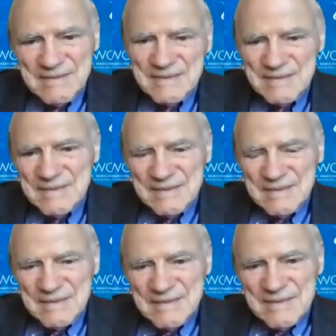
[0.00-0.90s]

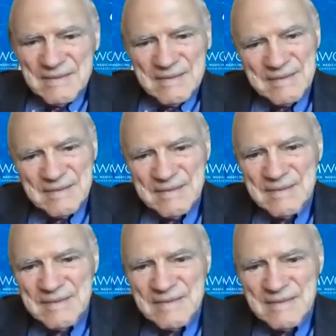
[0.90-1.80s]

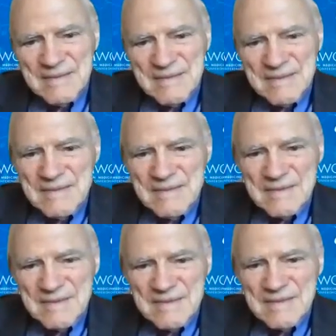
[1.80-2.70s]

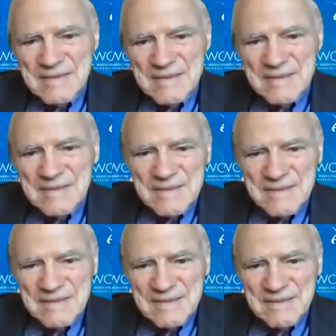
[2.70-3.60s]

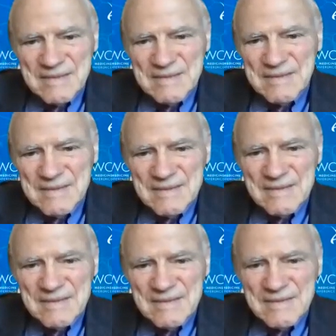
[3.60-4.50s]

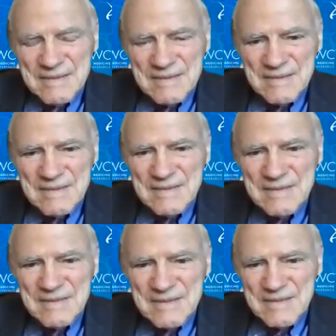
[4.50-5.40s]

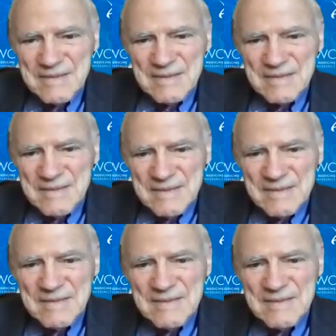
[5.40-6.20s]
[no speech]